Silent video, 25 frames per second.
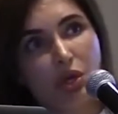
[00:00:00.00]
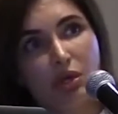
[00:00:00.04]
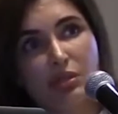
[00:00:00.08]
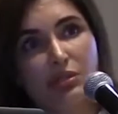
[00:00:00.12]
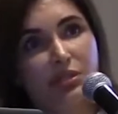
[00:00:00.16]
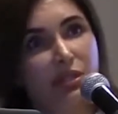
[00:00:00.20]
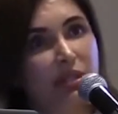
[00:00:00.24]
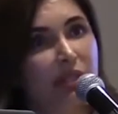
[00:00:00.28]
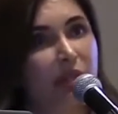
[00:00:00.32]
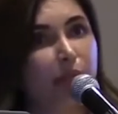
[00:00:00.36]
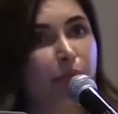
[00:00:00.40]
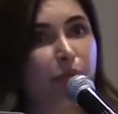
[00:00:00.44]

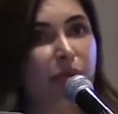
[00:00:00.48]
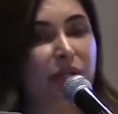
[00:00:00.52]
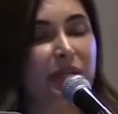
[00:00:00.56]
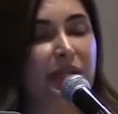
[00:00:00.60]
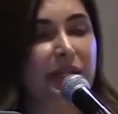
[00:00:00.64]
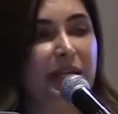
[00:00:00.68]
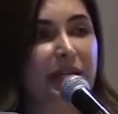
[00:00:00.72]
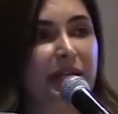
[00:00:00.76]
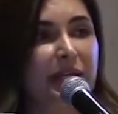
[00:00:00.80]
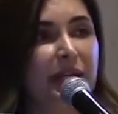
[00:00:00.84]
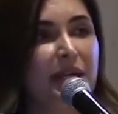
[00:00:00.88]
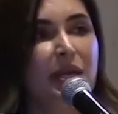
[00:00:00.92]

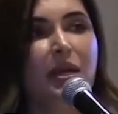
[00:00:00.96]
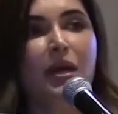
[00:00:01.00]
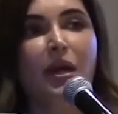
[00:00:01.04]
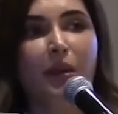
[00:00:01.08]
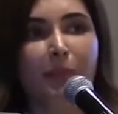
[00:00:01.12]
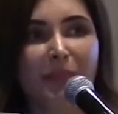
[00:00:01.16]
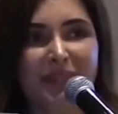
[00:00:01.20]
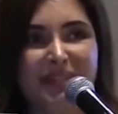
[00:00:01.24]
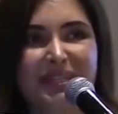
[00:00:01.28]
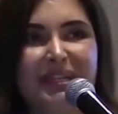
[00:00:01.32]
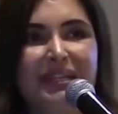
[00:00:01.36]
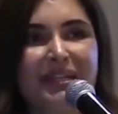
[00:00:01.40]

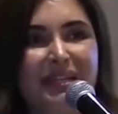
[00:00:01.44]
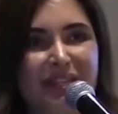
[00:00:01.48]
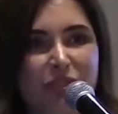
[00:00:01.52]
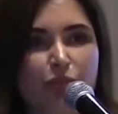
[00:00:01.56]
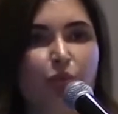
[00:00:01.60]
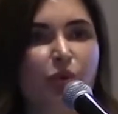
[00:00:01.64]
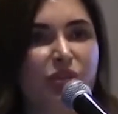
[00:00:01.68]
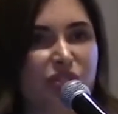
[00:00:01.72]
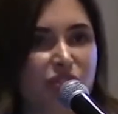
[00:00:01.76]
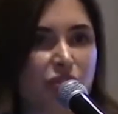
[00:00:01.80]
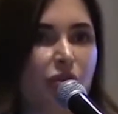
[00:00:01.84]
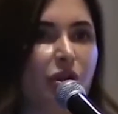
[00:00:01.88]
non-deliberately, but the
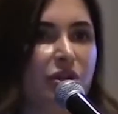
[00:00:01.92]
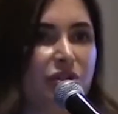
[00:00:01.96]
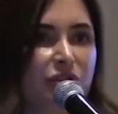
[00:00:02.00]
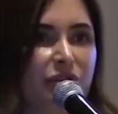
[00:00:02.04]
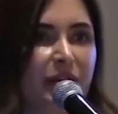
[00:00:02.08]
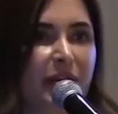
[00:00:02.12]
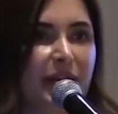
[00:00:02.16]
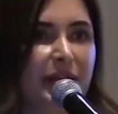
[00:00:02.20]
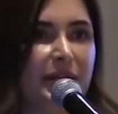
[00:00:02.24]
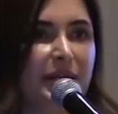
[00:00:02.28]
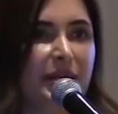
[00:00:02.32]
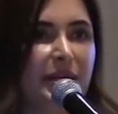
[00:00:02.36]
kit was not
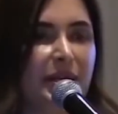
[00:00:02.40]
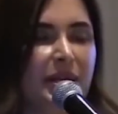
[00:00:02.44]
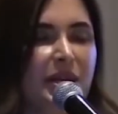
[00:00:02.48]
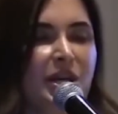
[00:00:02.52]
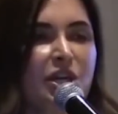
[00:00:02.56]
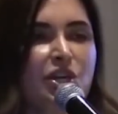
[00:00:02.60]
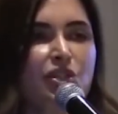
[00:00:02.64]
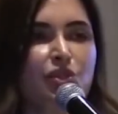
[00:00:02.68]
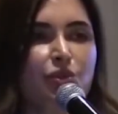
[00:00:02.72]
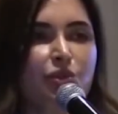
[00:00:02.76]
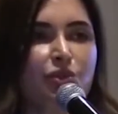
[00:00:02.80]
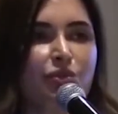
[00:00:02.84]
right.
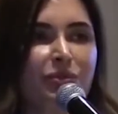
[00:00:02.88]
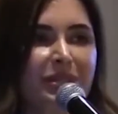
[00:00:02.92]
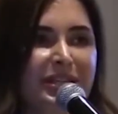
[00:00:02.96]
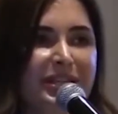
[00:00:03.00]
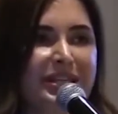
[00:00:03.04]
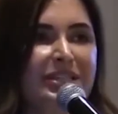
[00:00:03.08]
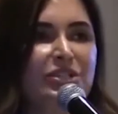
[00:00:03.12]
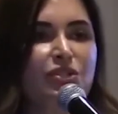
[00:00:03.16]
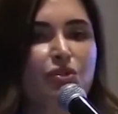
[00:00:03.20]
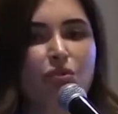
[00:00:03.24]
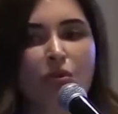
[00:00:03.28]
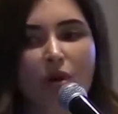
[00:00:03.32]
So you
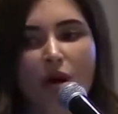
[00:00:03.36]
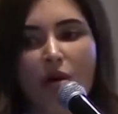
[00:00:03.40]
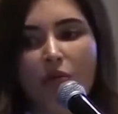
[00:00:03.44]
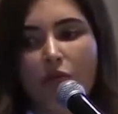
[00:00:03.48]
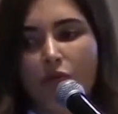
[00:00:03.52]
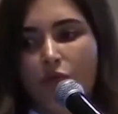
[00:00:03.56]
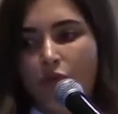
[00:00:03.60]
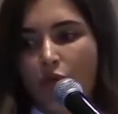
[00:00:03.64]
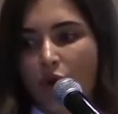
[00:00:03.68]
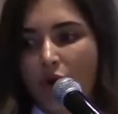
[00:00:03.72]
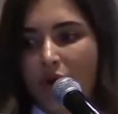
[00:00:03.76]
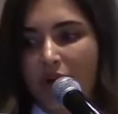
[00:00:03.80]
need to
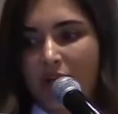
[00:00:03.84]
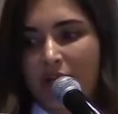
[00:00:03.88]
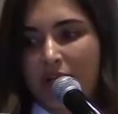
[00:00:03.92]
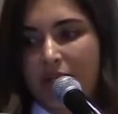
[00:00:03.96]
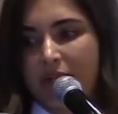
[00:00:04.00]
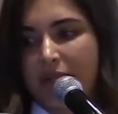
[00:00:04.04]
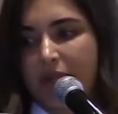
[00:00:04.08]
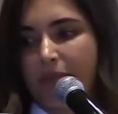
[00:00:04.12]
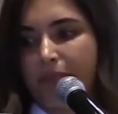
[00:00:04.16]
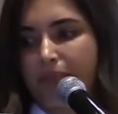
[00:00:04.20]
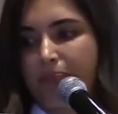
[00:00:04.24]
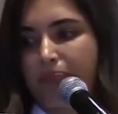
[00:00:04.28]

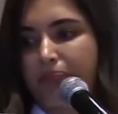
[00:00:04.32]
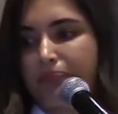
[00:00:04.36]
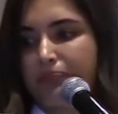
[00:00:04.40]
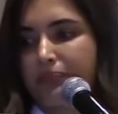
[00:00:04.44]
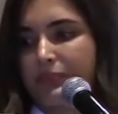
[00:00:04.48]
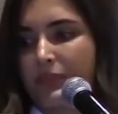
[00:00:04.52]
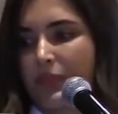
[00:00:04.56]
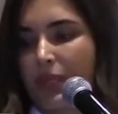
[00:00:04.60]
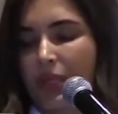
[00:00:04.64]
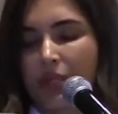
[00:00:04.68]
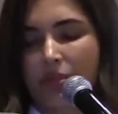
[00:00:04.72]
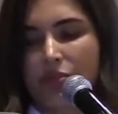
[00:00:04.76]
avoid
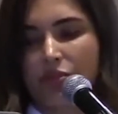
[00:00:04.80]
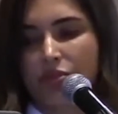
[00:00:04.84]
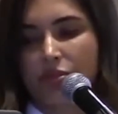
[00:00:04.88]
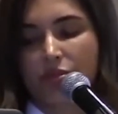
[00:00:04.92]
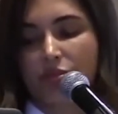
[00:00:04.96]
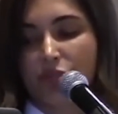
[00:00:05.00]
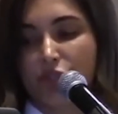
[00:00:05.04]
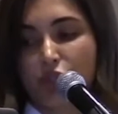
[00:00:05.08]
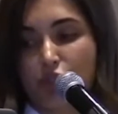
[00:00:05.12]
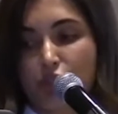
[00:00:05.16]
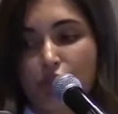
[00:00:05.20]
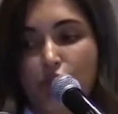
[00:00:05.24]

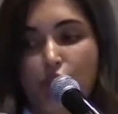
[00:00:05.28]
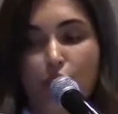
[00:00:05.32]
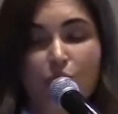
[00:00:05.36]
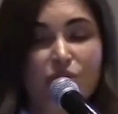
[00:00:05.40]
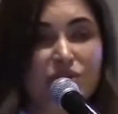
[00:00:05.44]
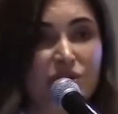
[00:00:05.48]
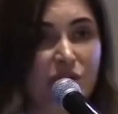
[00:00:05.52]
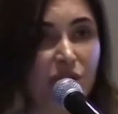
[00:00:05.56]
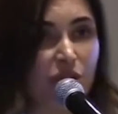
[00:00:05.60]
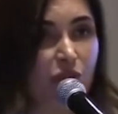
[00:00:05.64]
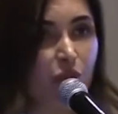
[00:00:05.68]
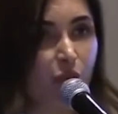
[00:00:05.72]

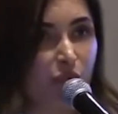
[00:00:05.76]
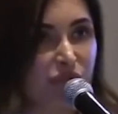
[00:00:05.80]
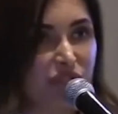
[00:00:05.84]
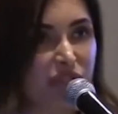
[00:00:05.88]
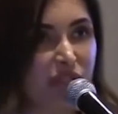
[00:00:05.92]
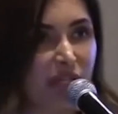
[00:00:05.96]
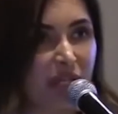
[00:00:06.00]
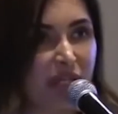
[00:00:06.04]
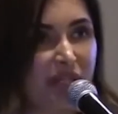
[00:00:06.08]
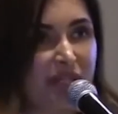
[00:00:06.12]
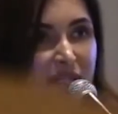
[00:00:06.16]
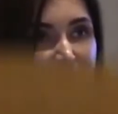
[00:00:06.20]
using
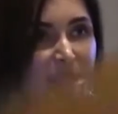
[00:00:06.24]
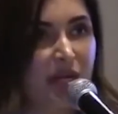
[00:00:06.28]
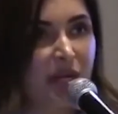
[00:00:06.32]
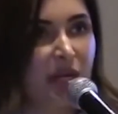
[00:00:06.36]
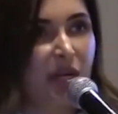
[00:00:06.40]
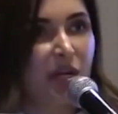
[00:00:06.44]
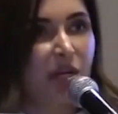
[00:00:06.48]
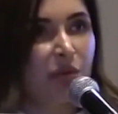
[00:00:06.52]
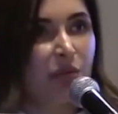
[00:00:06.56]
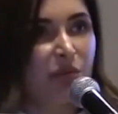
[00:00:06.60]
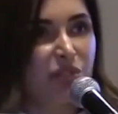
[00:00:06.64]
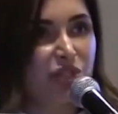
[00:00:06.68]
those
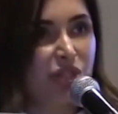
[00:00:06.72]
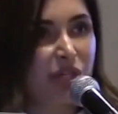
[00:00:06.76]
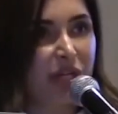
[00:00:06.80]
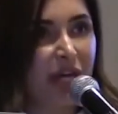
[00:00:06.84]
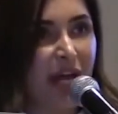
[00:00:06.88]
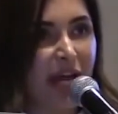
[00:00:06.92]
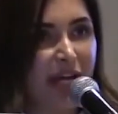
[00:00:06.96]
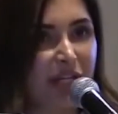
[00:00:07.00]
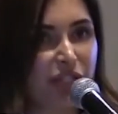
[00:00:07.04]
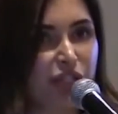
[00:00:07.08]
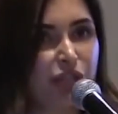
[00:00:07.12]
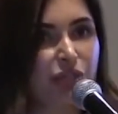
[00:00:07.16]
kits which are
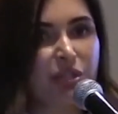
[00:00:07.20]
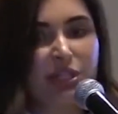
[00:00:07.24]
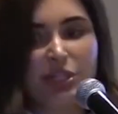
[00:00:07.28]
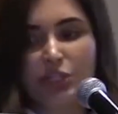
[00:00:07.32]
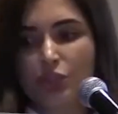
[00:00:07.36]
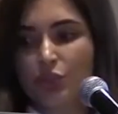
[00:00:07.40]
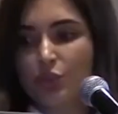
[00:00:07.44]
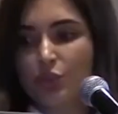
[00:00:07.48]
actually